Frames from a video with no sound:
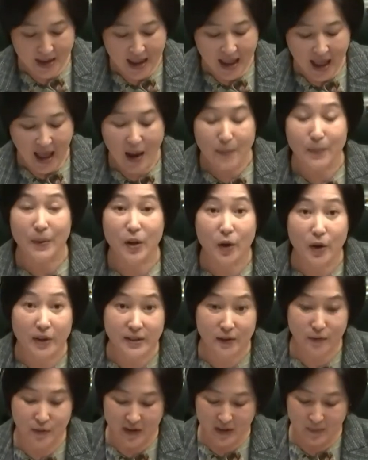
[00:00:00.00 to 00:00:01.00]
And because
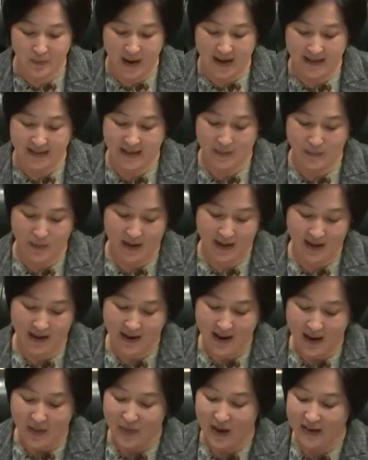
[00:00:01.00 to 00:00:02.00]
of this pandemic,
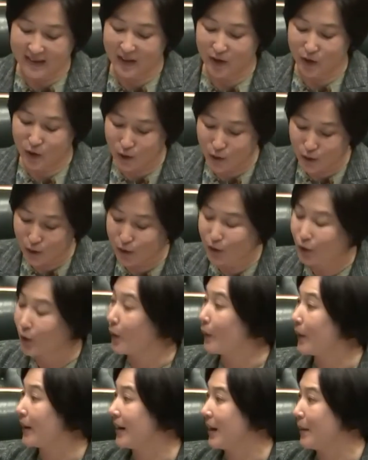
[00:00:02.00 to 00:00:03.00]
that's a huge
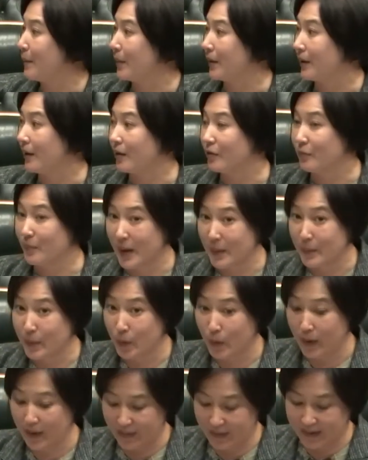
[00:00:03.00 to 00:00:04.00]
growing number of people
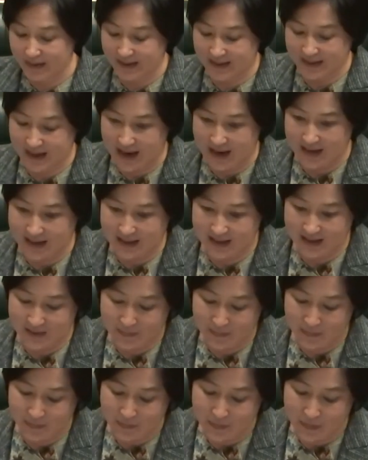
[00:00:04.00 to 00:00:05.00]
in this state.
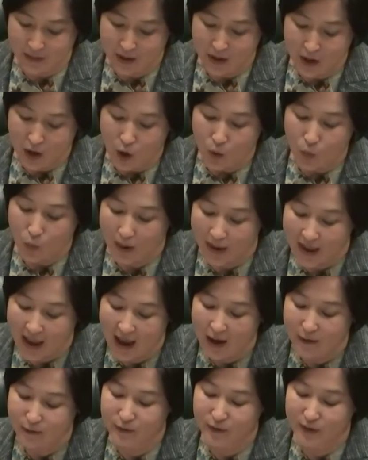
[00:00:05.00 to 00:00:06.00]
We
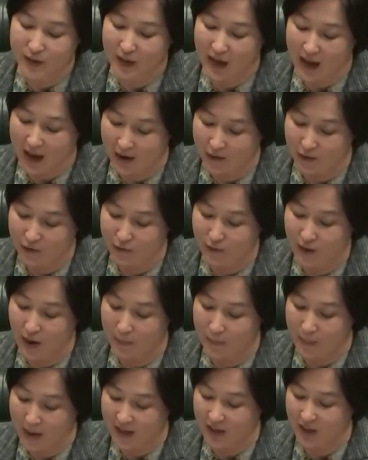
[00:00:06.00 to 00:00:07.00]
have to have a
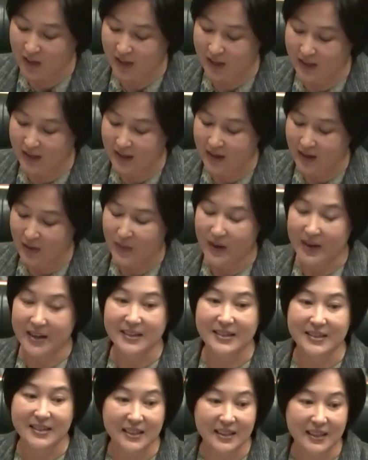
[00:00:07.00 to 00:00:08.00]
budget that is
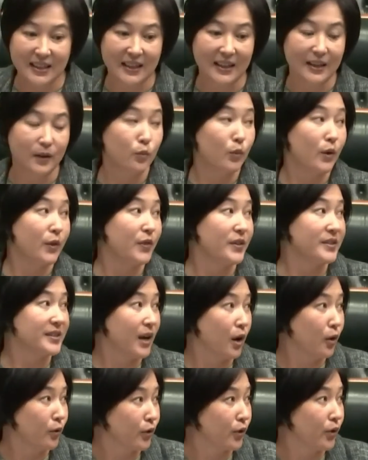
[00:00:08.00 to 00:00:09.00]
dealing with this
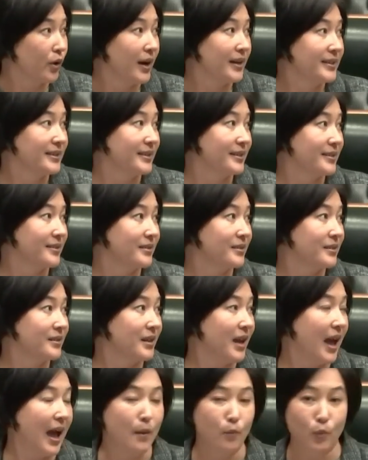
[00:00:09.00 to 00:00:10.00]
health crisis
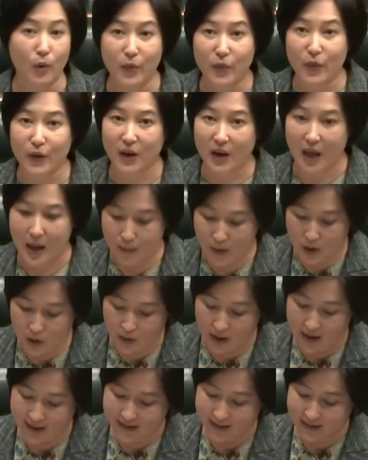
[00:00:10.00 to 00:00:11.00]
and with the climate
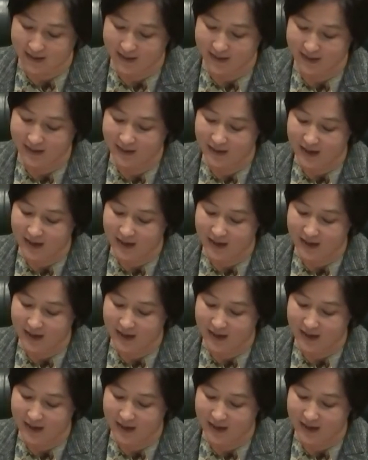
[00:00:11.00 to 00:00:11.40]
crisis,